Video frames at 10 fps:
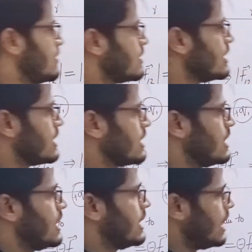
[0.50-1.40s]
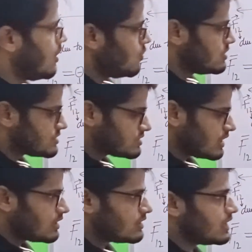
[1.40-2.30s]
Okay, now we'll
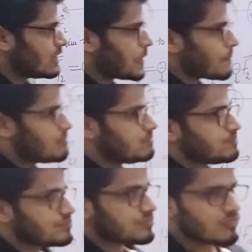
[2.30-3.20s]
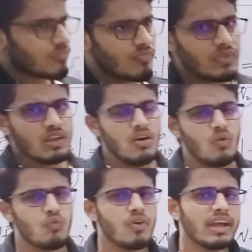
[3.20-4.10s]
see the
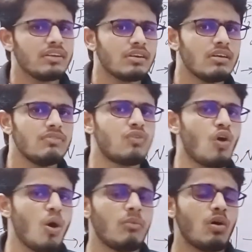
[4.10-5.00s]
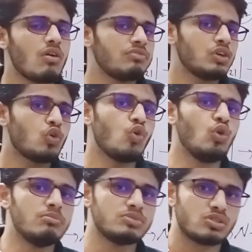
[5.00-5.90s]
vector form of the
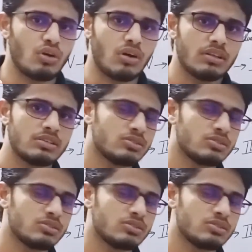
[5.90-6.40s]
Coulomb's law.